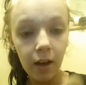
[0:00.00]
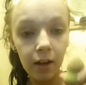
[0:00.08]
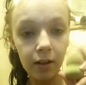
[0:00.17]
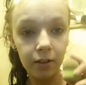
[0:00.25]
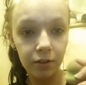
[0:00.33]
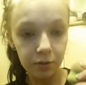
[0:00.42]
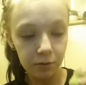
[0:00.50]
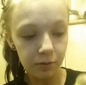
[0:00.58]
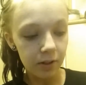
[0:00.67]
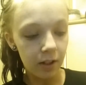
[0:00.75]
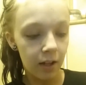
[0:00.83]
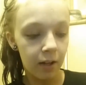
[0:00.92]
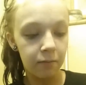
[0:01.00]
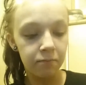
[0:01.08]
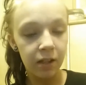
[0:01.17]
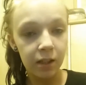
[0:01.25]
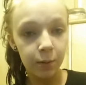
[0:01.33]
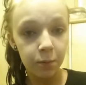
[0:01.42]
And I use a
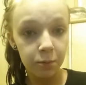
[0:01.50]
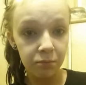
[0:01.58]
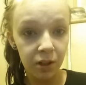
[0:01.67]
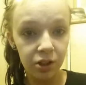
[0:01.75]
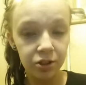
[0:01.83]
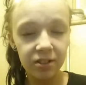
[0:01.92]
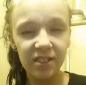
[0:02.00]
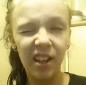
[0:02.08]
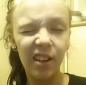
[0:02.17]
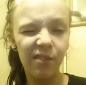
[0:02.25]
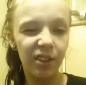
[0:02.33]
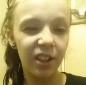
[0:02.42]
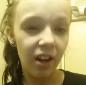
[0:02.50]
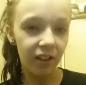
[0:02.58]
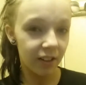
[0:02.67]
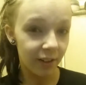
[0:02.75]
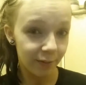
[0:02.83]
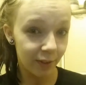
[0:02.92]
makeup sponge. It's kind of a
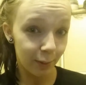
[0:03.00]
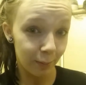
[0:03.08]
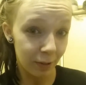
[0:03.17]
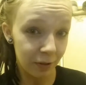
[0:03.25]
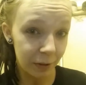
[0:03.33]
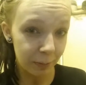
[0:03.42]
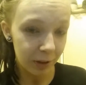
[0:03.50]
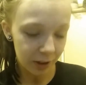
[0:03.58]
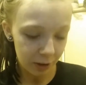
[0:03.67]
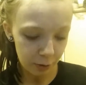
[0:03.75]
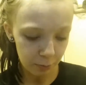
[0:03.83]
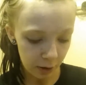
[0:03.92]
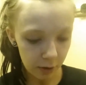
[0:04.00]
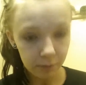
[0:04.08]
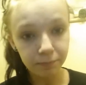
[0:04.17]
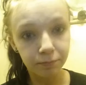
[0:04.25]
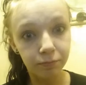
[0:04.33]
knockoff of the Beauty Blender, but